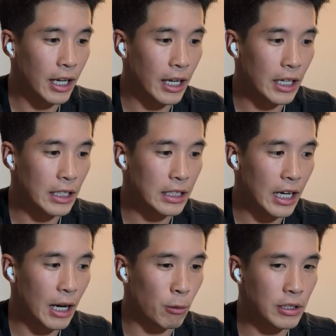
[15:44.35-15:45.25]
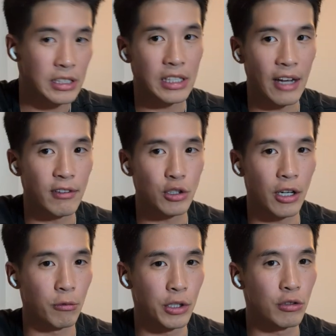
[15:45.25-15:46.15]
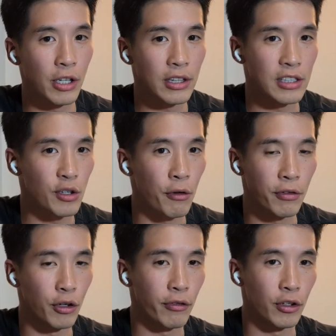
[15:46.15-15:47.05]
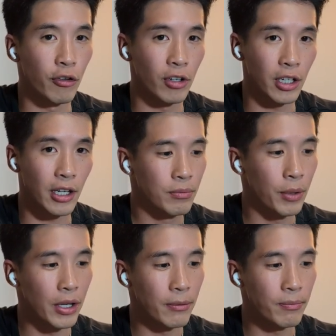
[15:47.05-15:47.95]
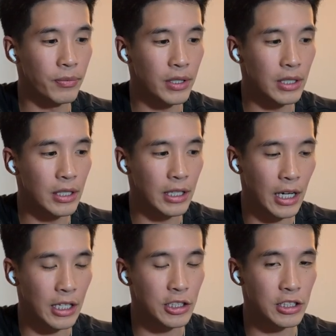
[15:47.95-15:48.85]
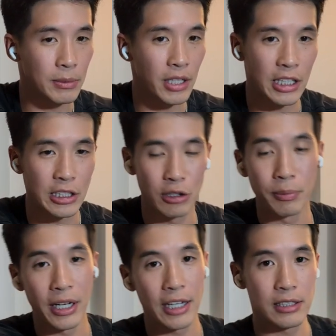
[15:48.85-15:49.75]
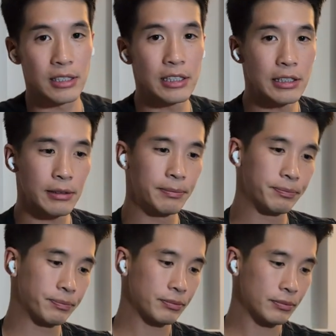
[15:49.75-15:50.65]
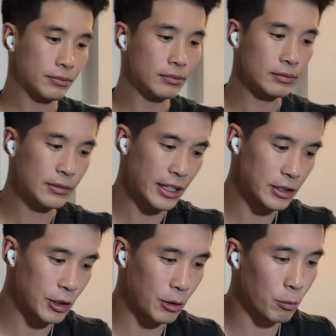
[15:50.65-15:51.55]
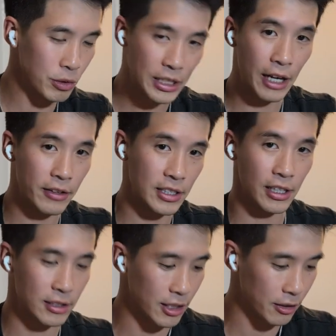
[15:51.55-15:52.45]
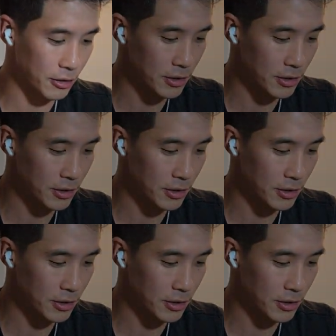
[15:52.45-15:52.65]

And I wanna see Kevin try to recreate this over and over and over again. But it kind of just seems like he's a little bit hesitant. And so we'll see how the second set goes.